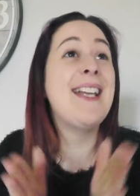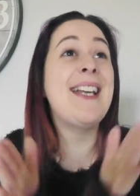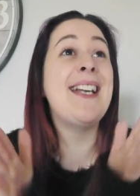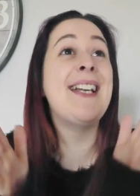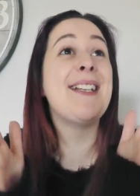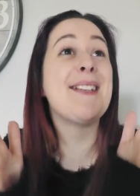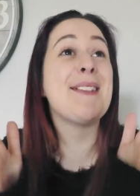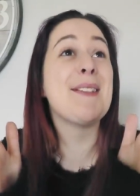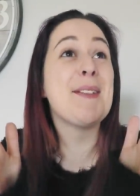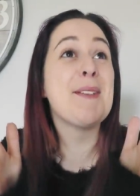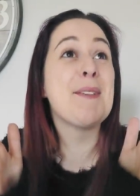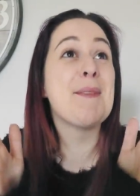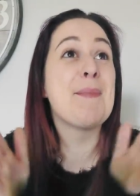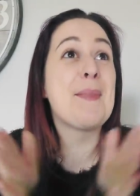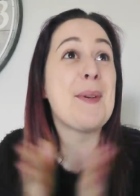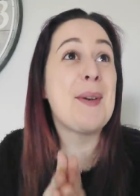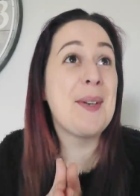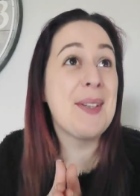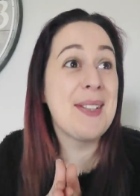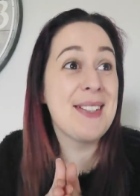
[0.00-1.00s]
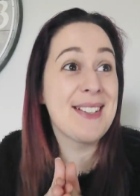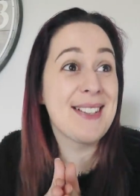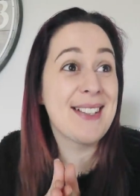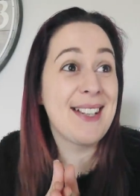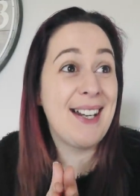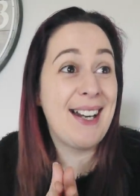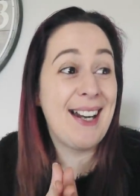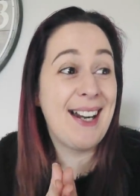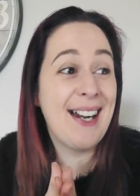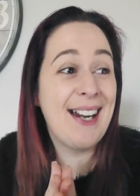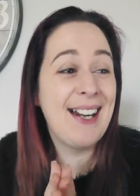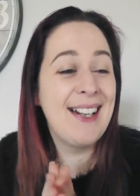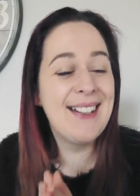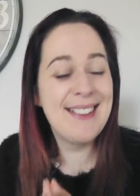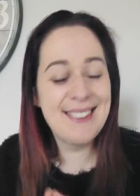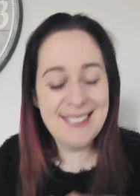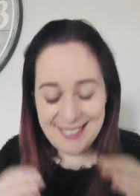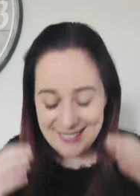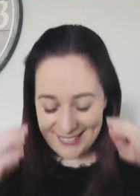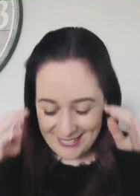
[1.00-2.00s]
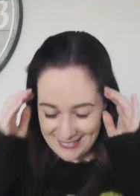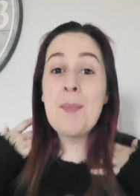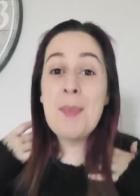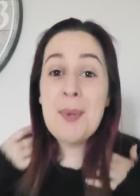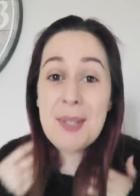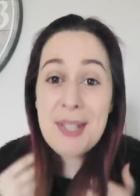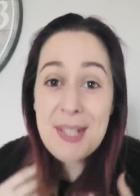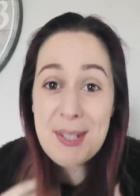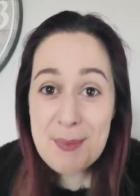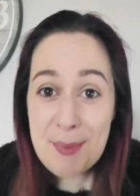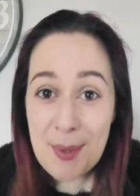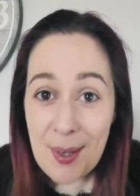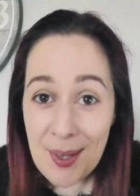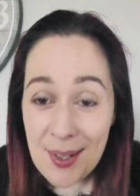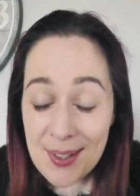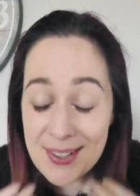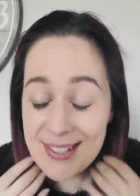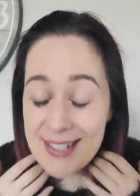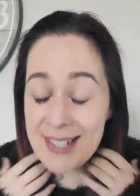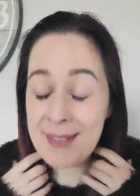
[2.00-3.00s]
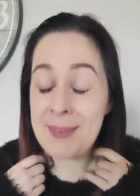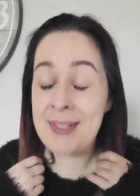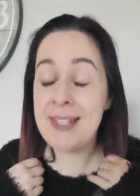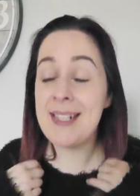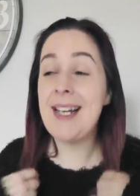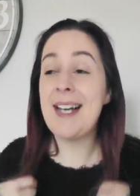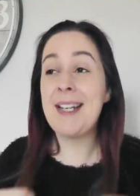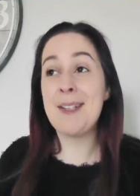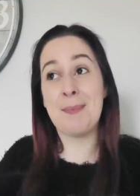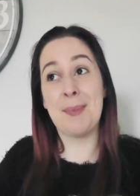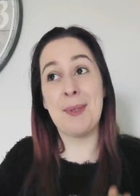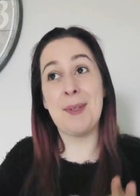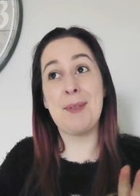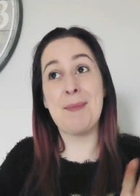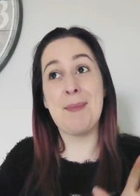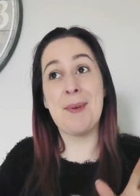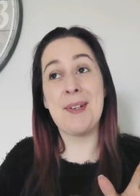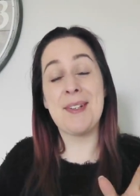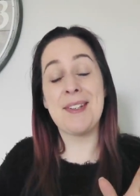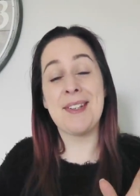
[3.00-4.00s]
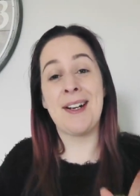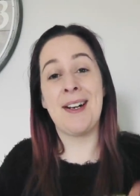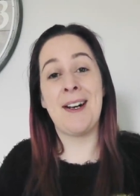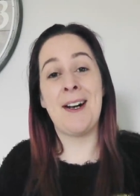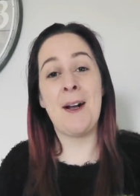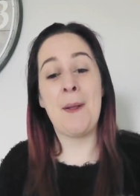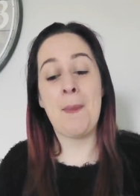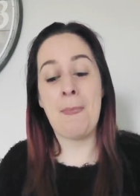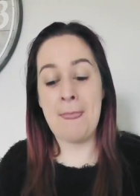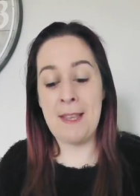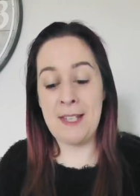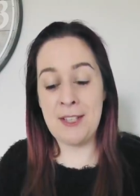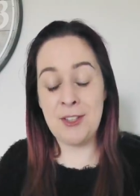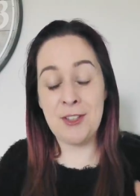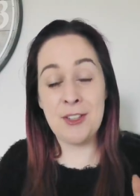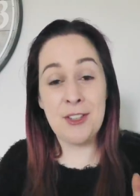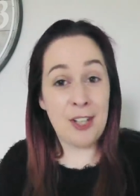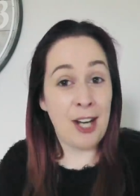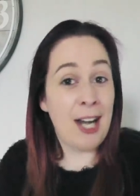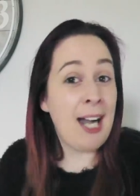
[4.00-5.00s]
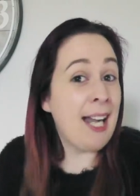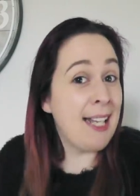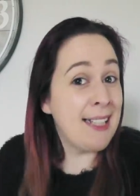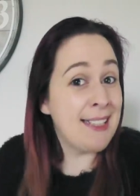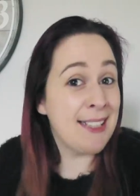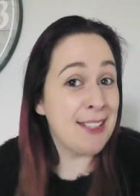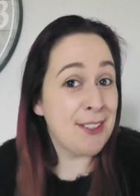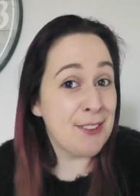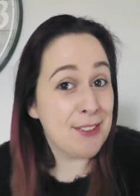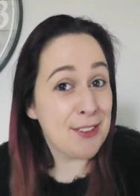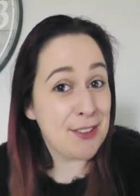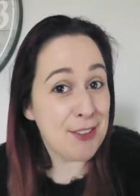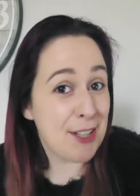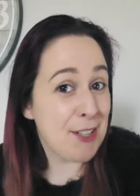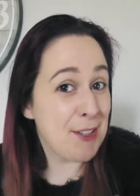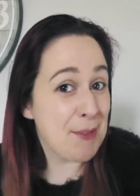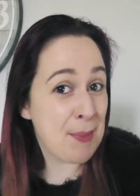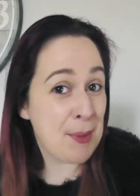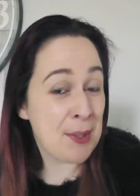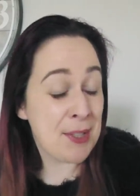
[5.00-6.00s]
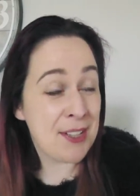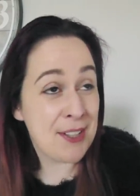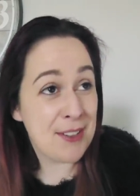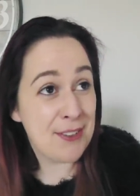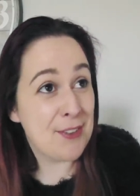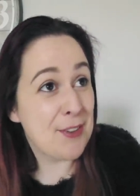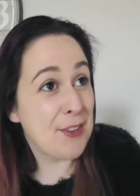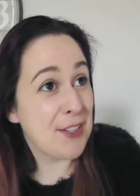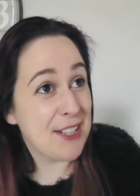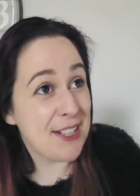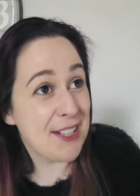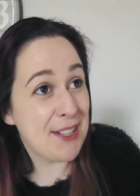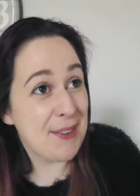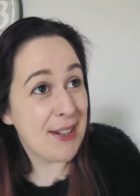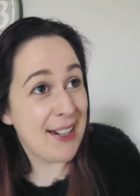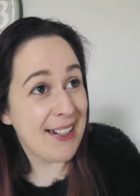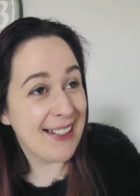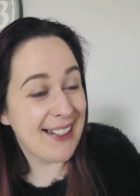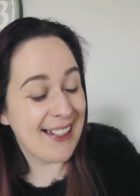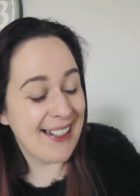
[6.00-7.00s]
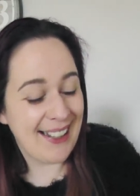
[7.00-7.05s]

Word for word: It's a sports car. But it was a nice blue sports car. It's just not ideal for transporting a four-tier wedding